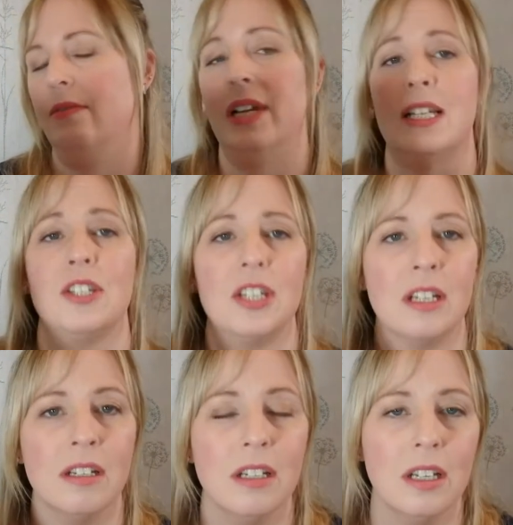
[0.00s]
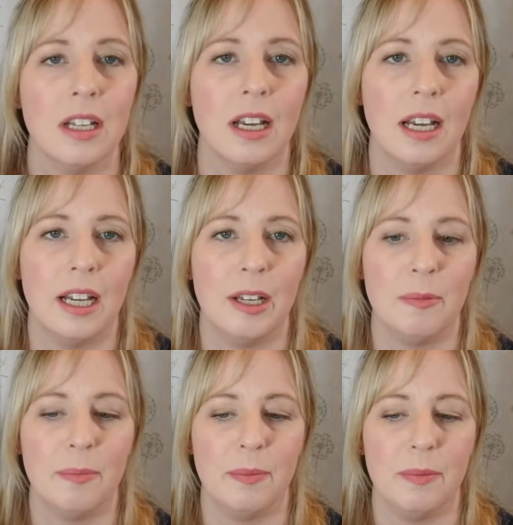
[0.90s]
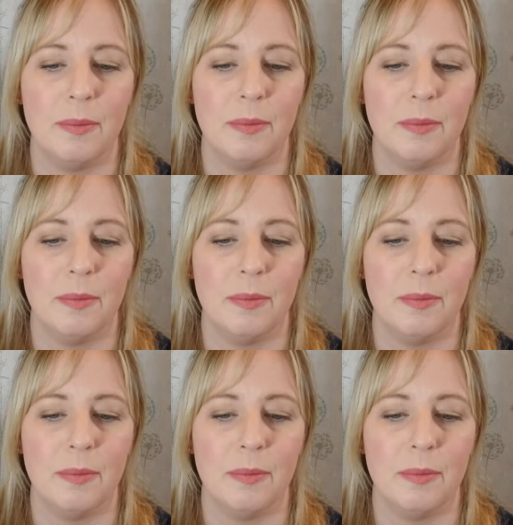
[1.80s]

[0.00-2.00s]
Vasya, um,